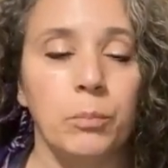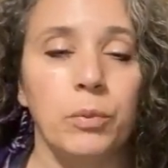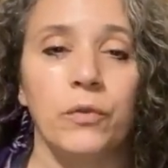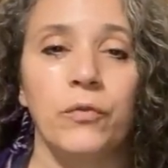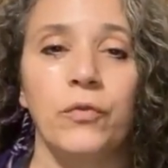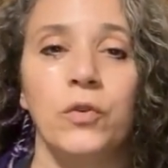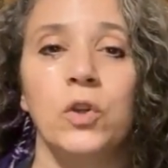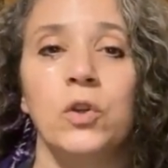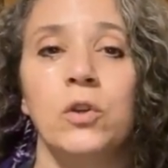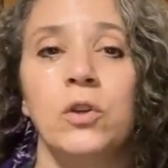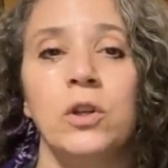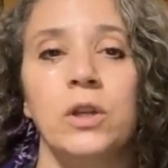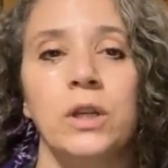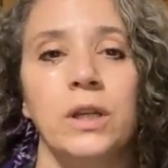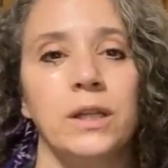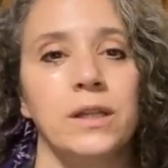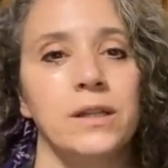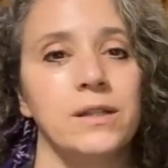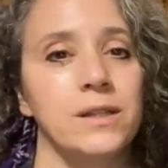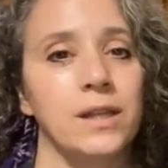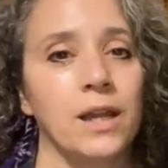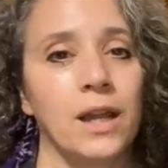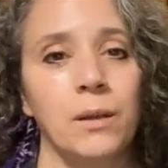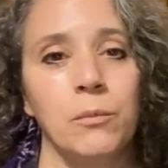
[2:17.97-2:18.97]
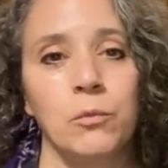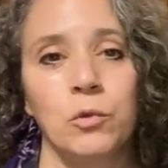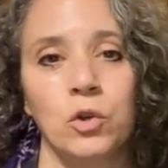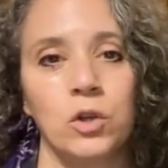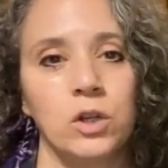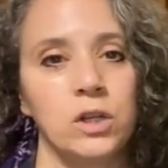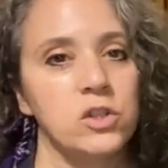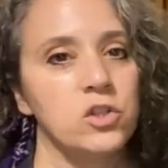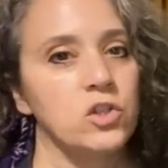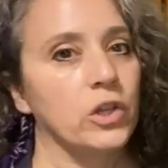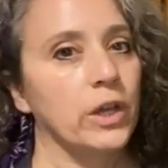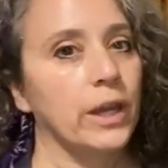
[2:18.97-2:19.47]
If you're in a time
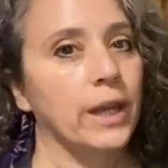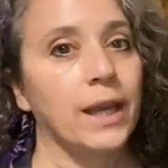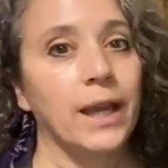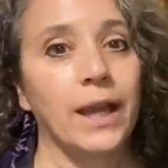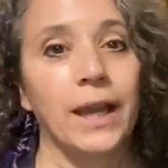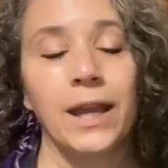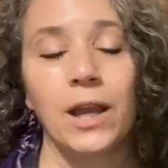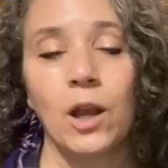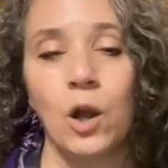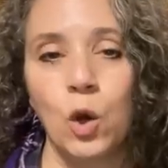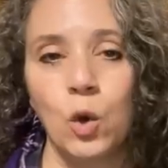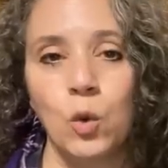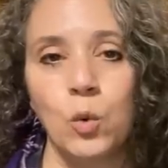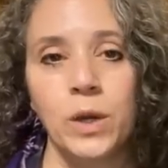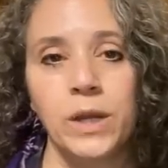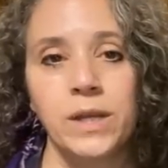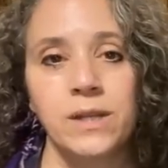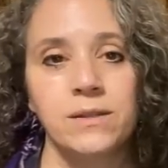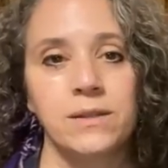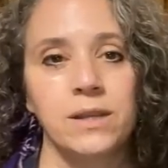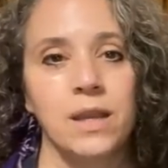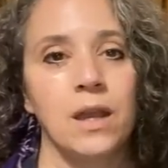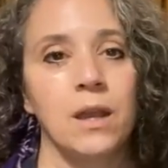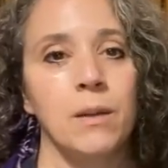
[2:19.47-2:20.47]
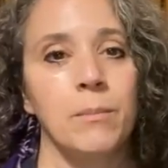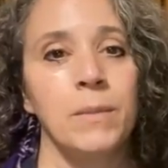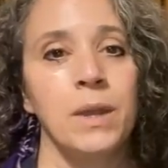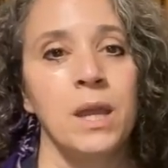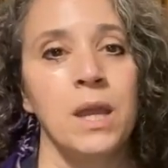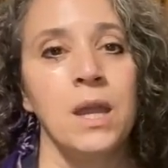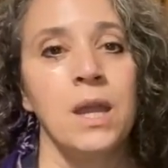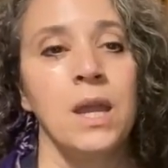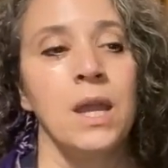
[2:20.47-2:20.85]
crunch like I always am,